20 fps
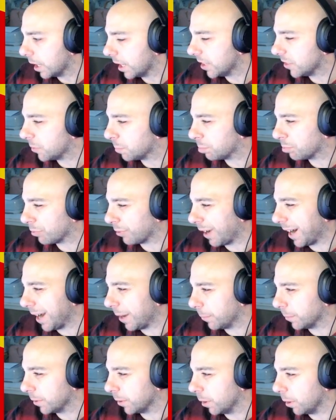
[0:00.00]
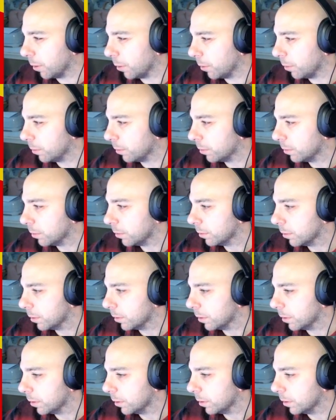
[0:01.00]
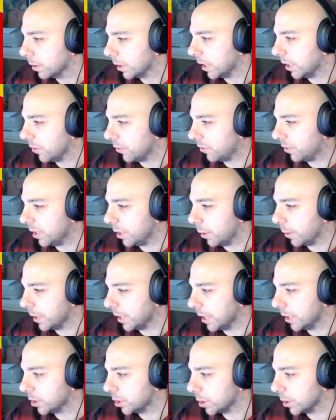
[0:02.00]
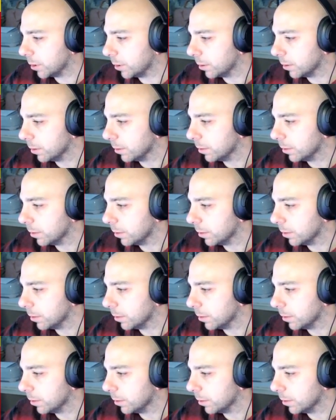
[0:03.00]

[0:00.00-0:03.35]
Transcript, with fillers: It's brown, though. That's the only issue.